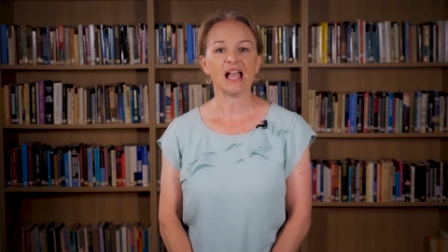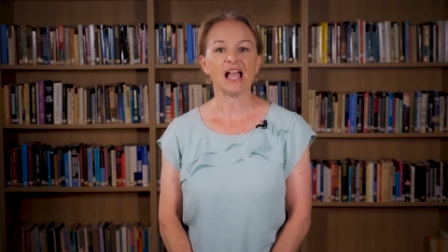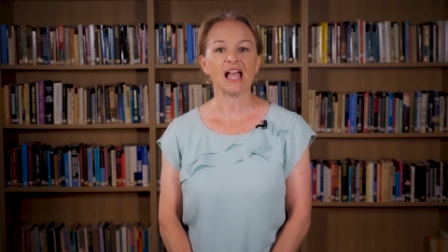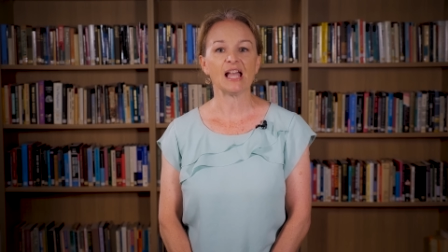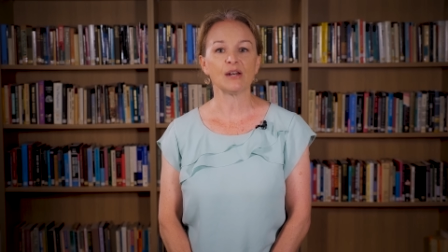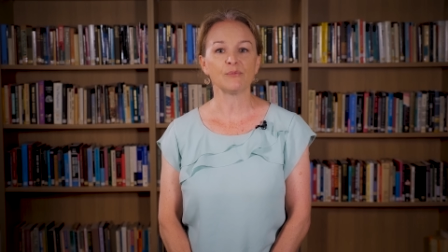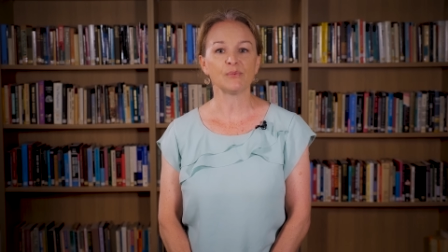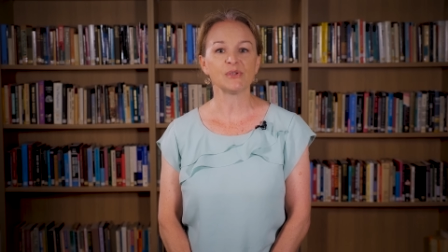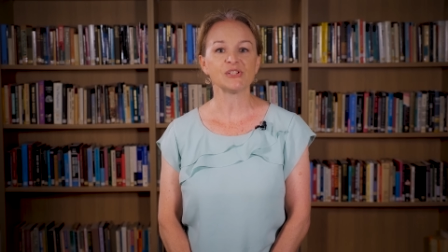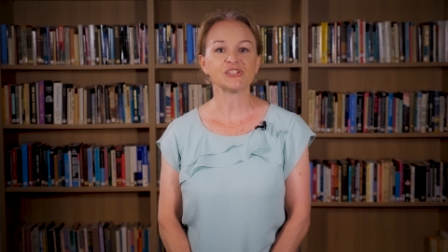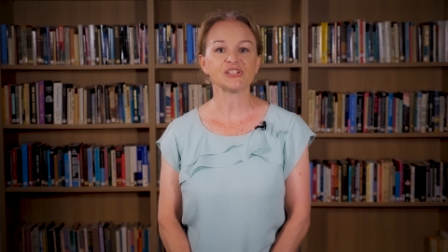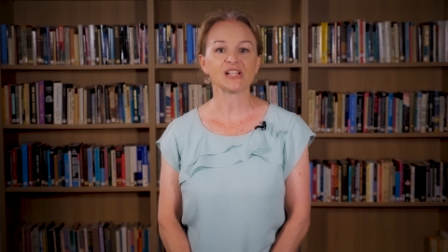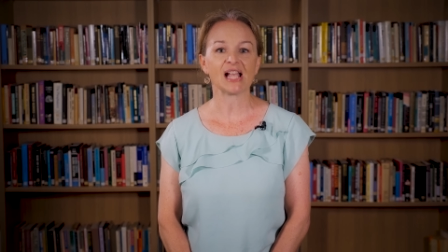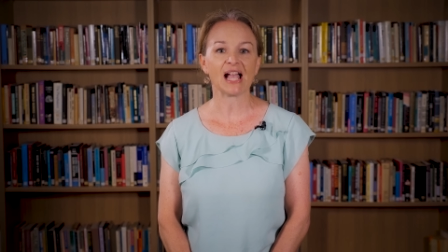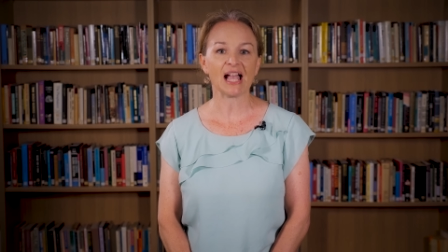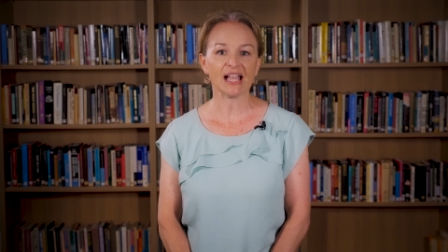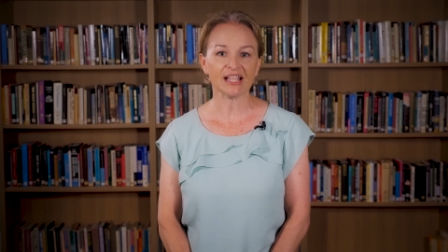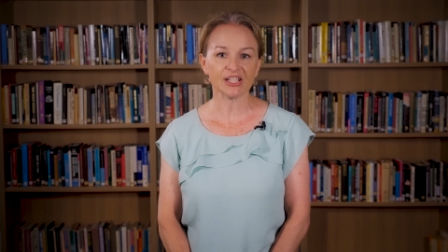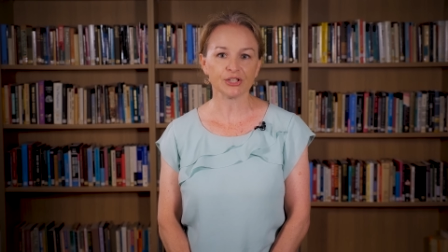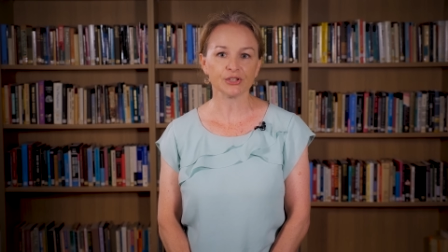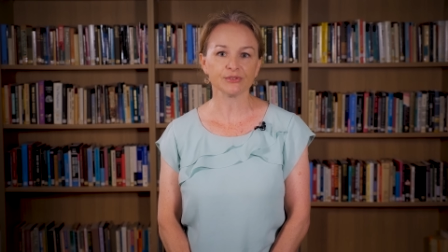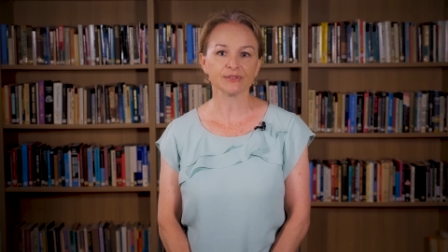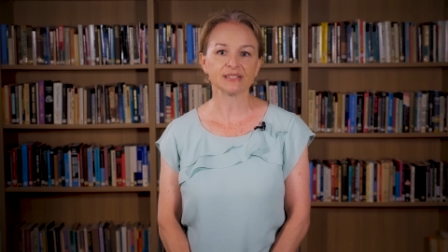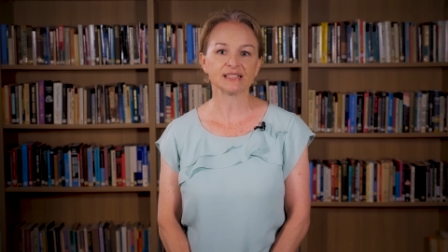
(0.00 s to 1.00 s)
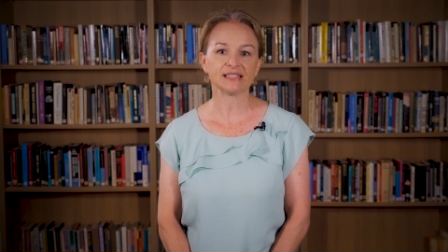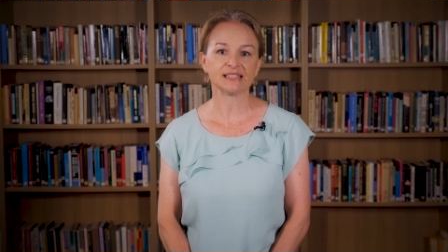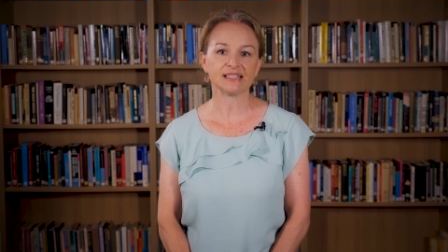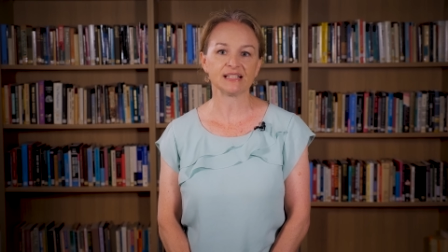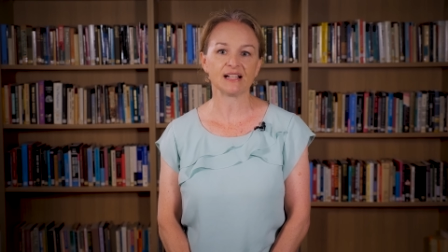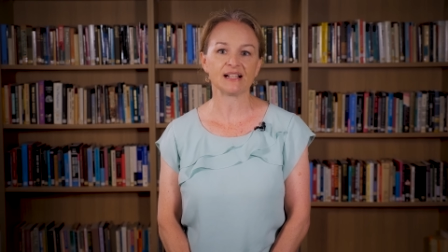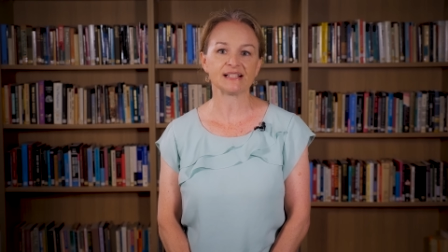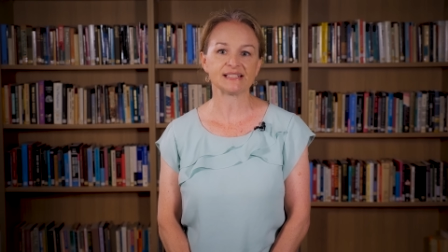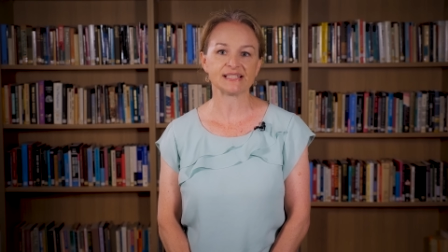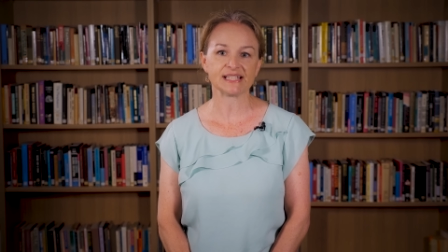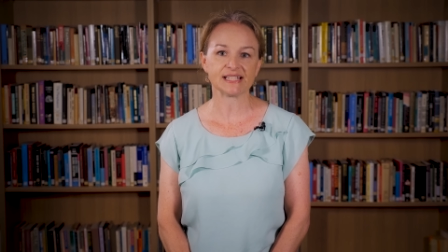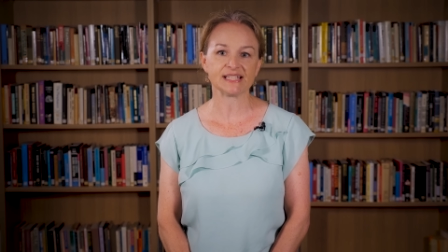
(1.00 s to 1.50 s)
and which accurately
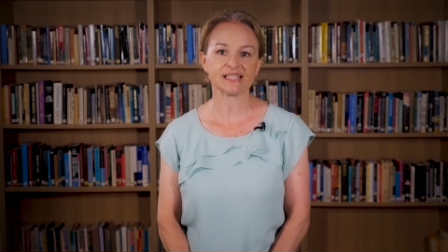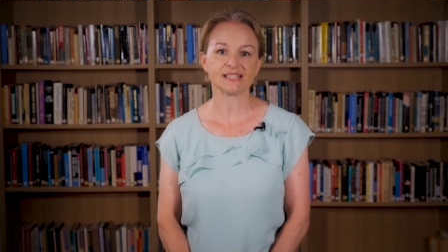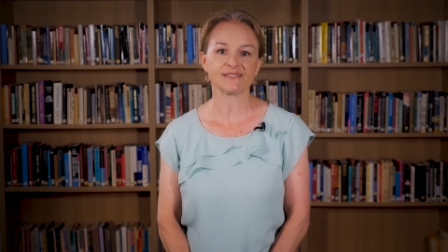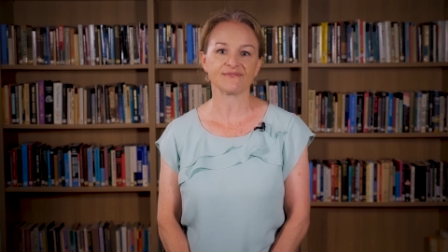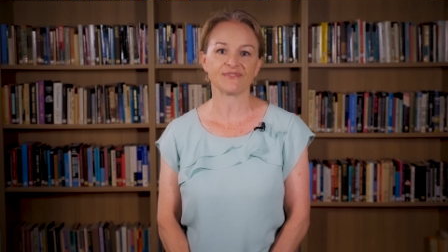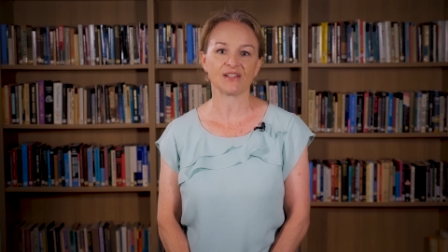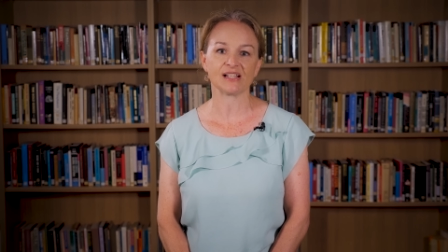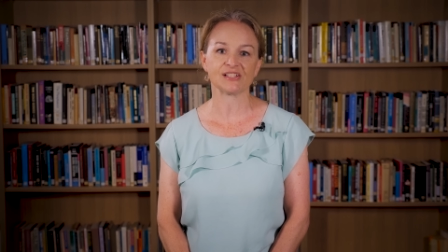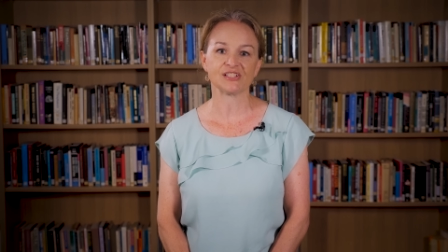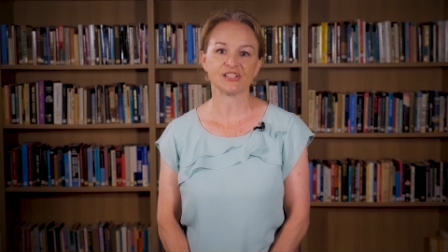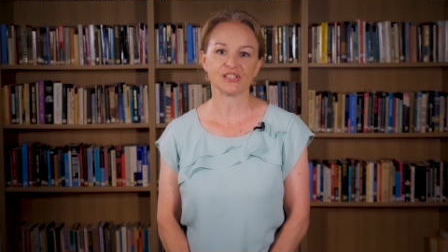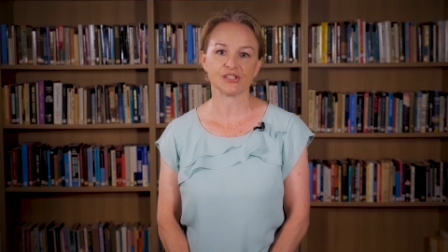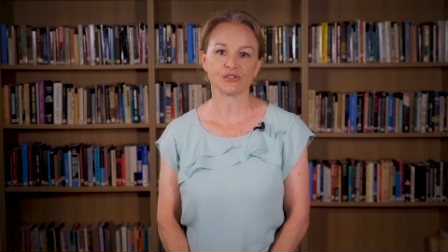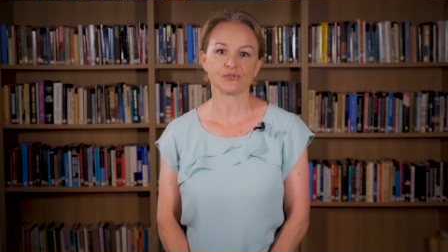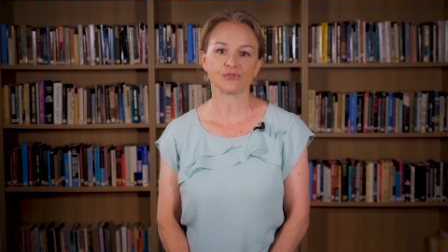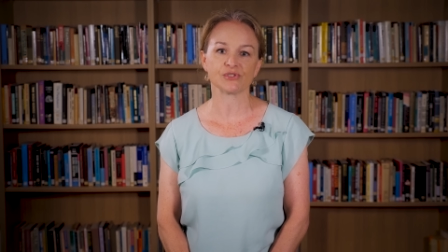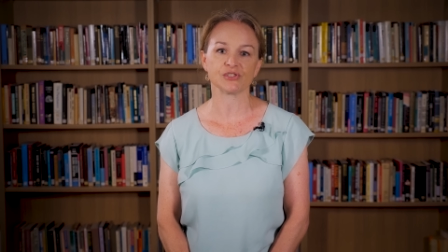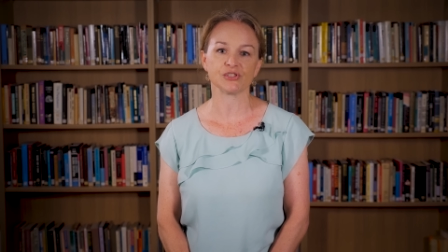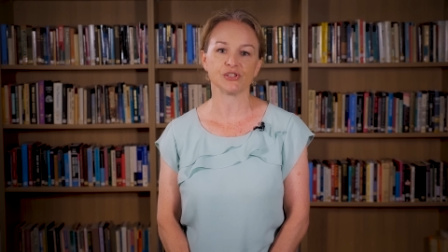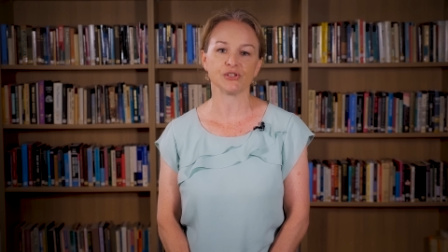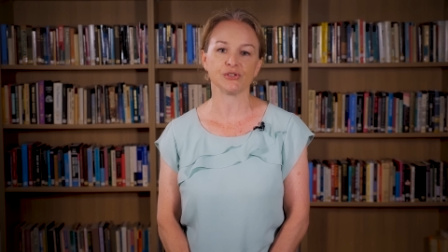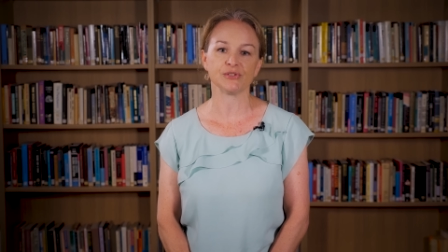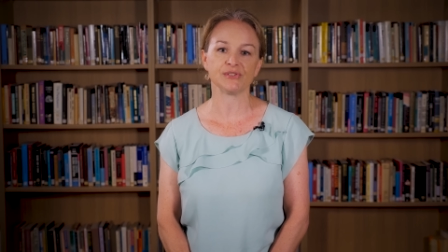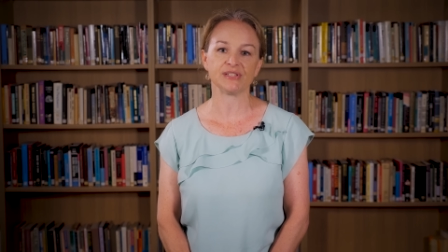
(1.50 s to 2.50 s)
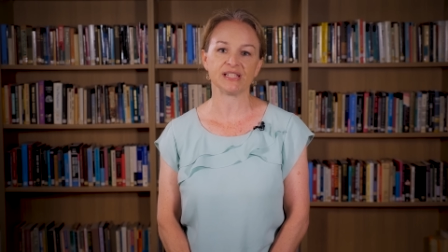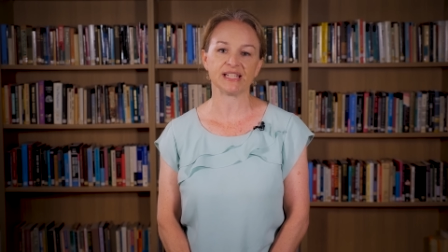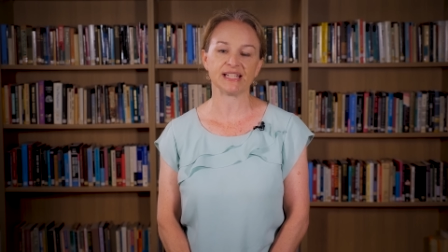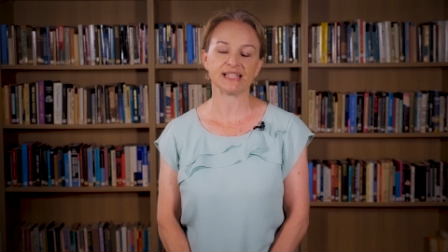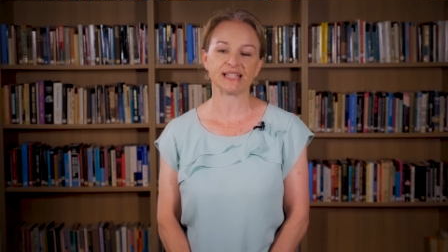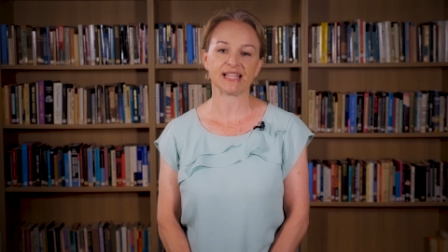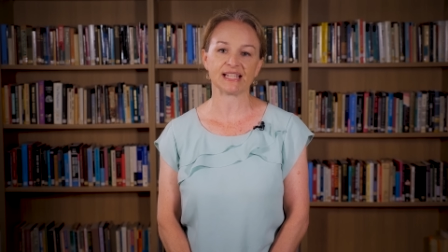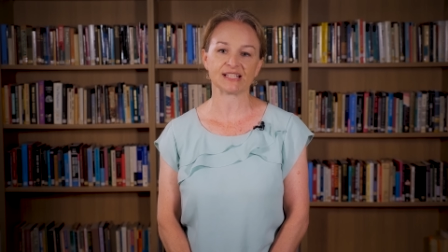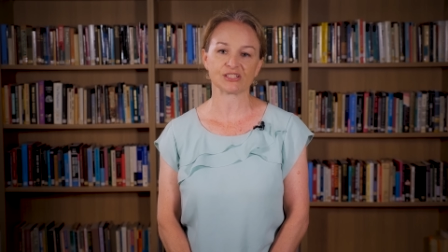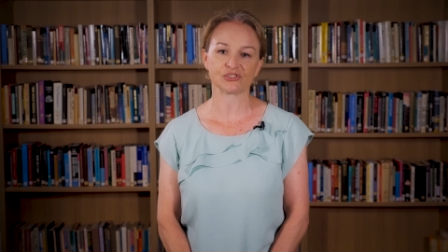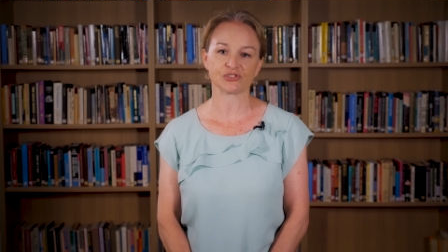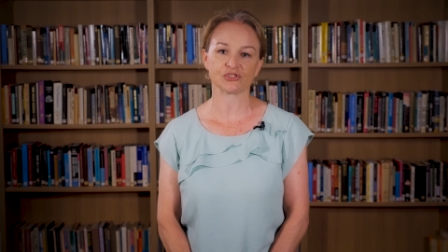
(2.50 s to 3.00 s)
identify children who
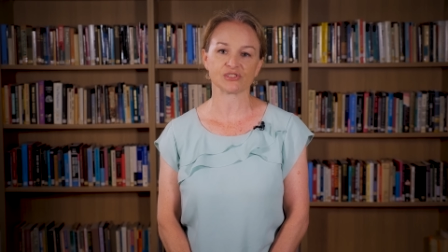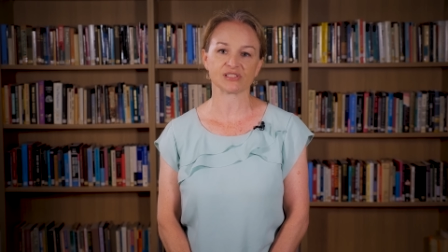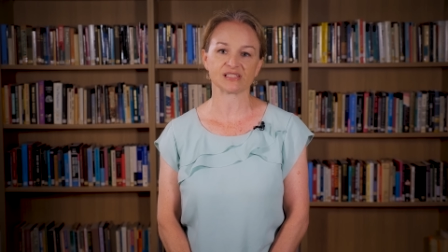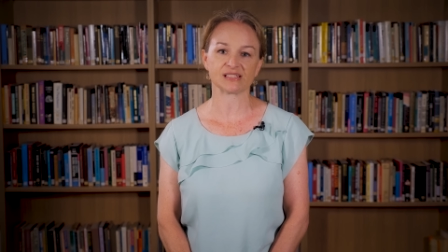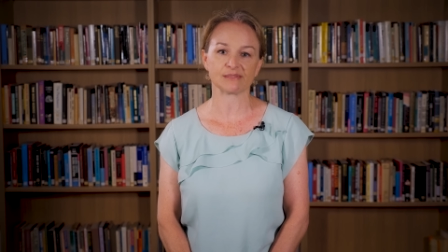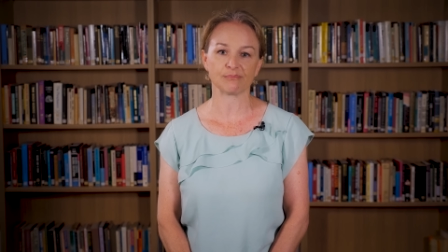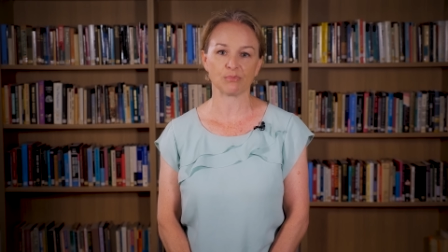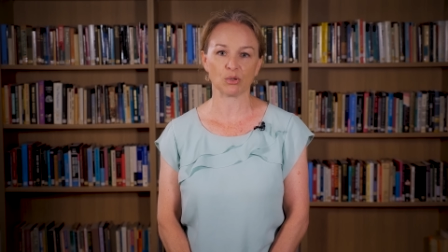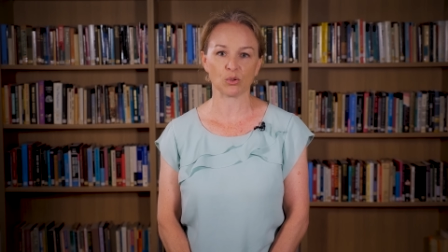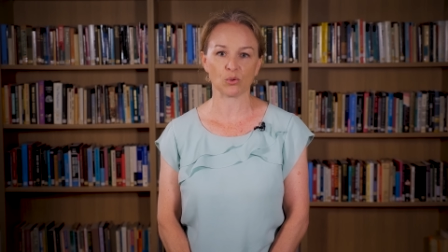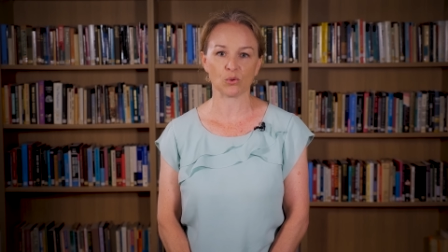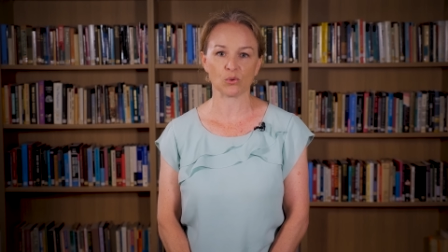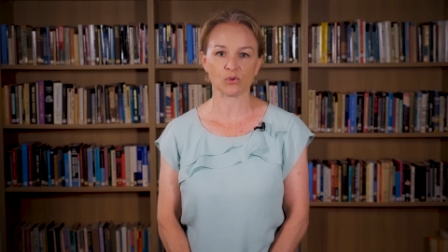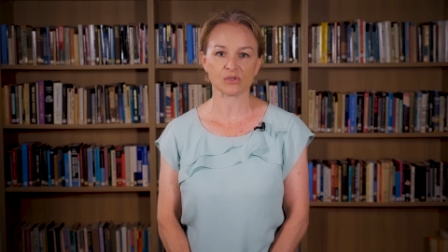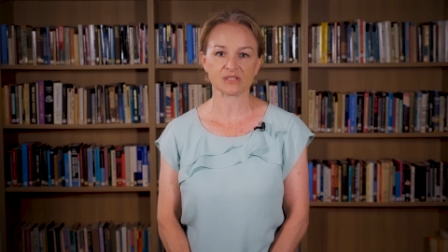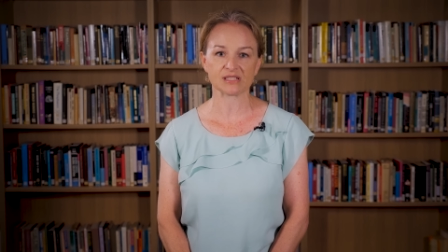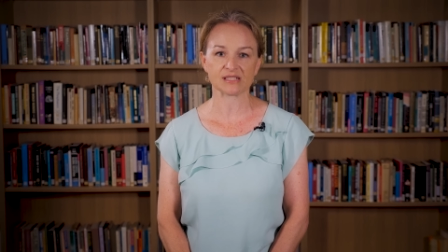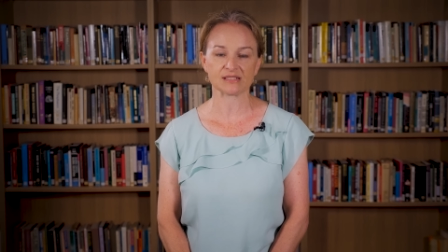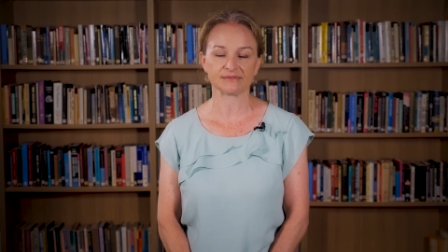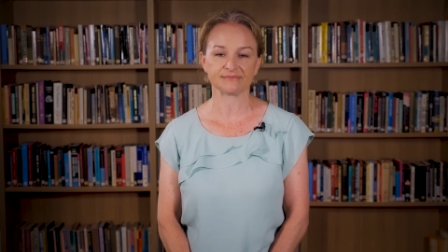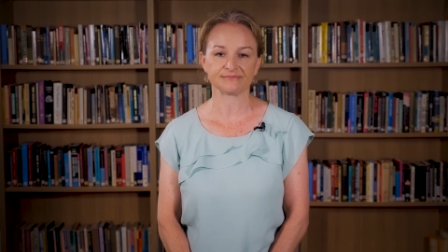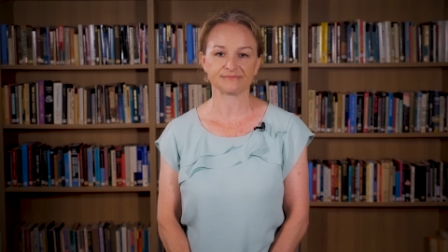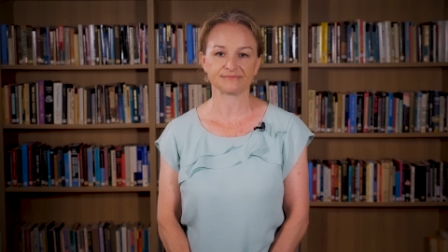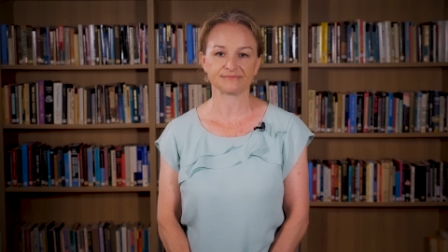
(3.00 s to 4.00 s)
need extra support.